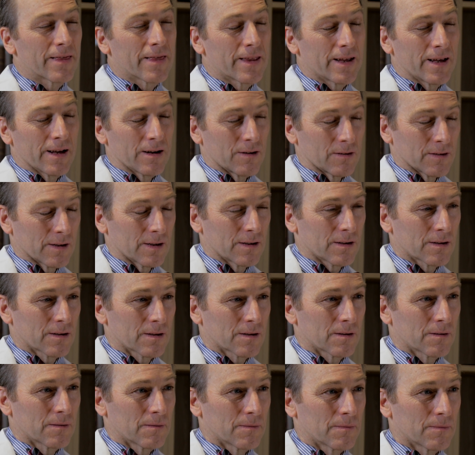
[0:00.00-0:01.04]
the illness.
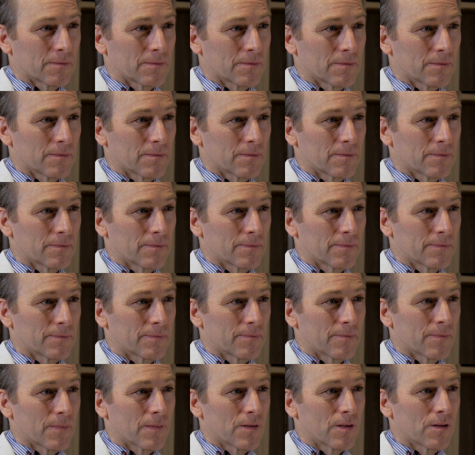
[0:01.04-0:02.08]

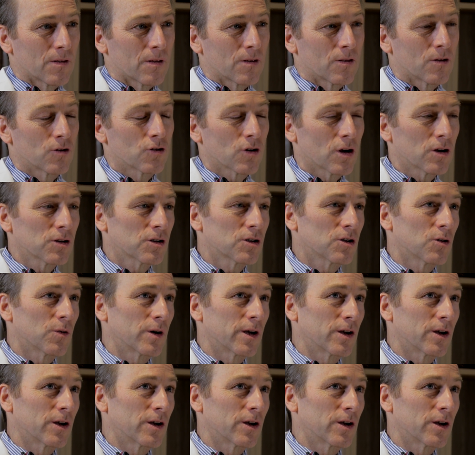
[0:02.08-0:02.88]
There's also a